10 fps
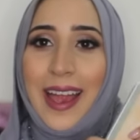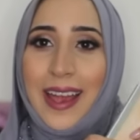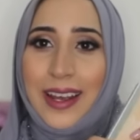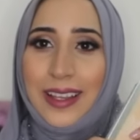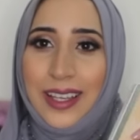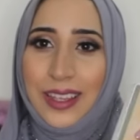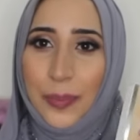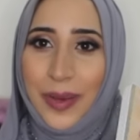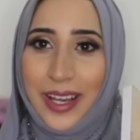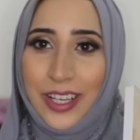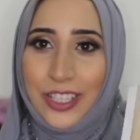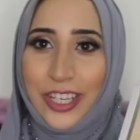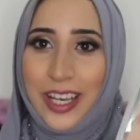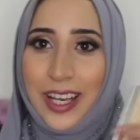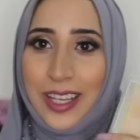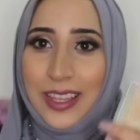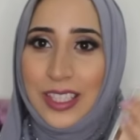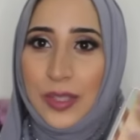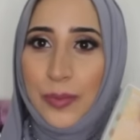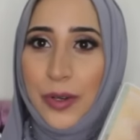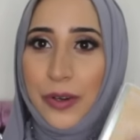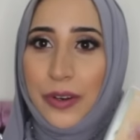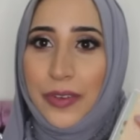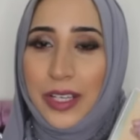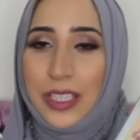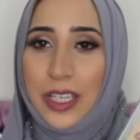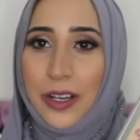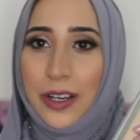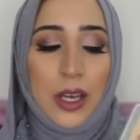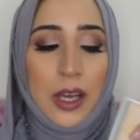And I like the packaging. I like this mirror effect here.